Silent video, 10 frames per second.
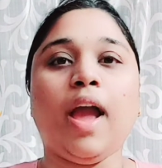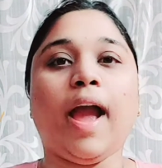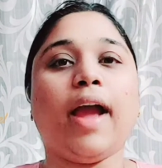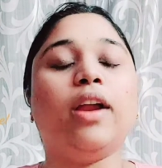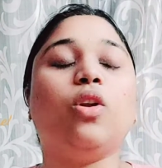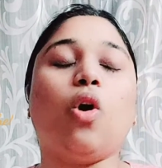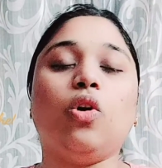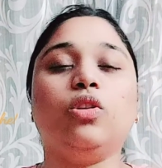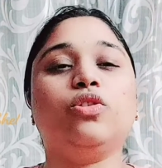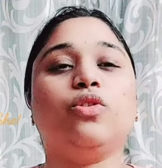And
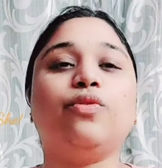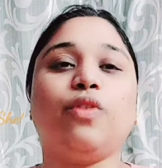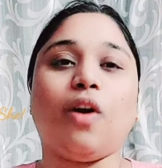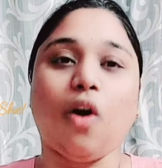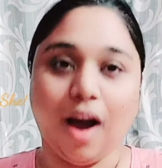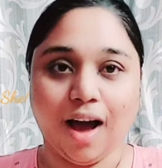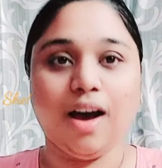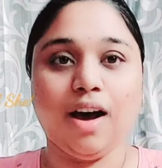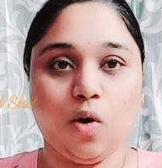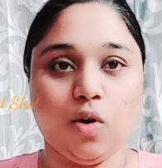also for
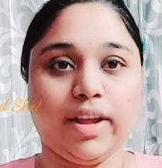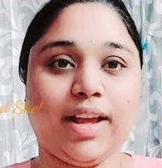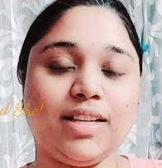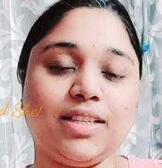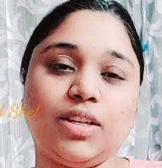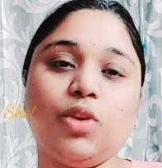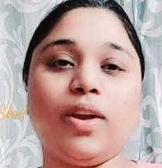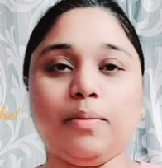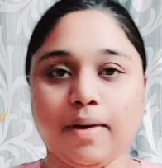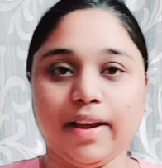our audience, you
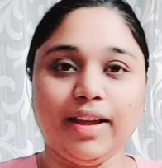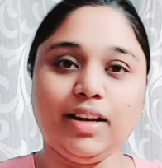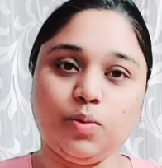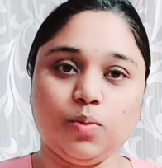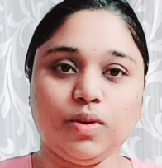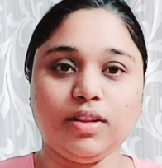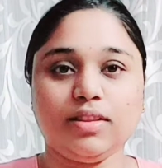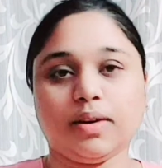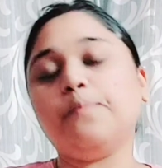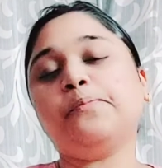can buy it with
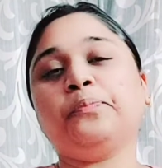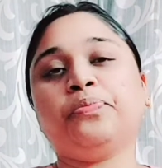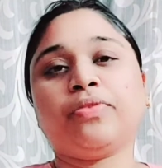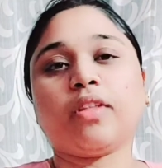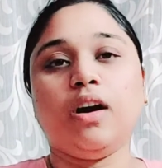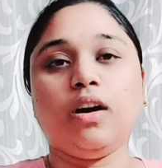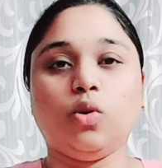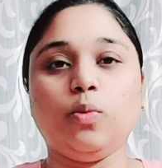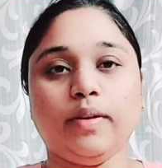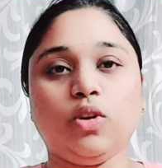a
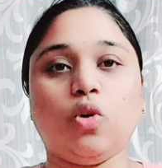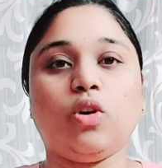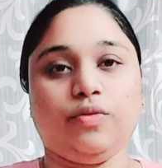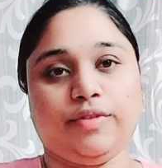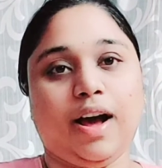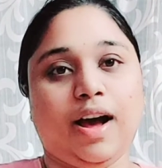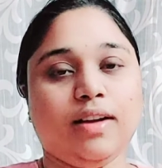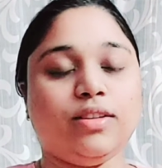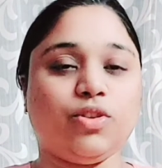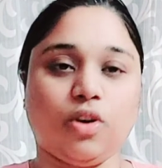coupon code of
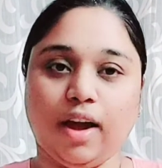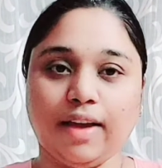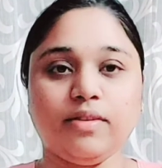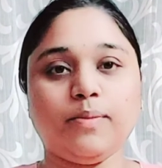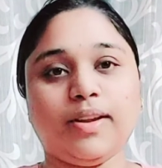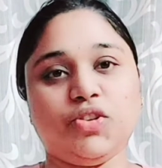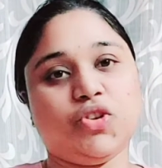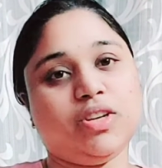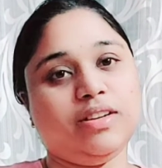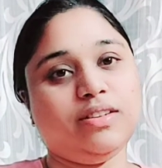ours, so I will
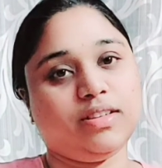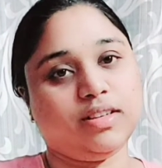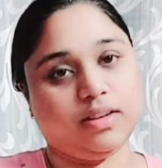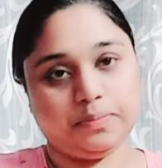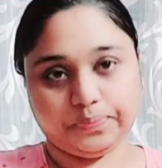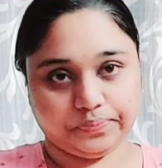mention it in